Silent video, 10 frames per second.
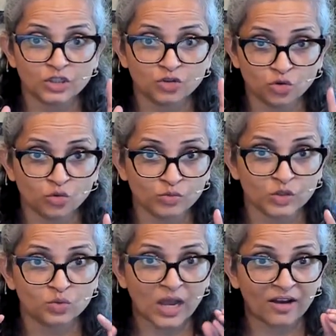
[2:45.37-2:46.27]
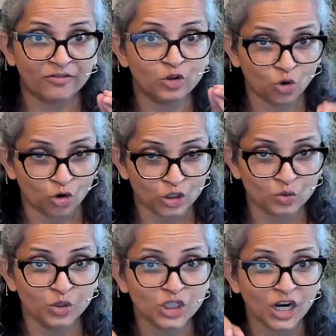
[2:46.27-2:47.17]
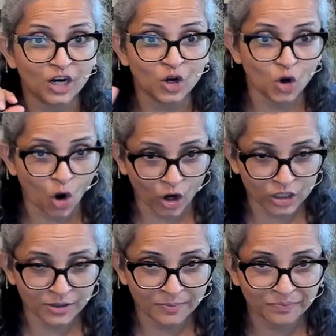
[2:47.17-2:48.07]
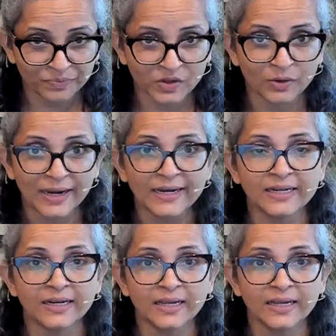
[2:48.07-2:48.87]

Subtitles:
rooms have doors which are locked, right?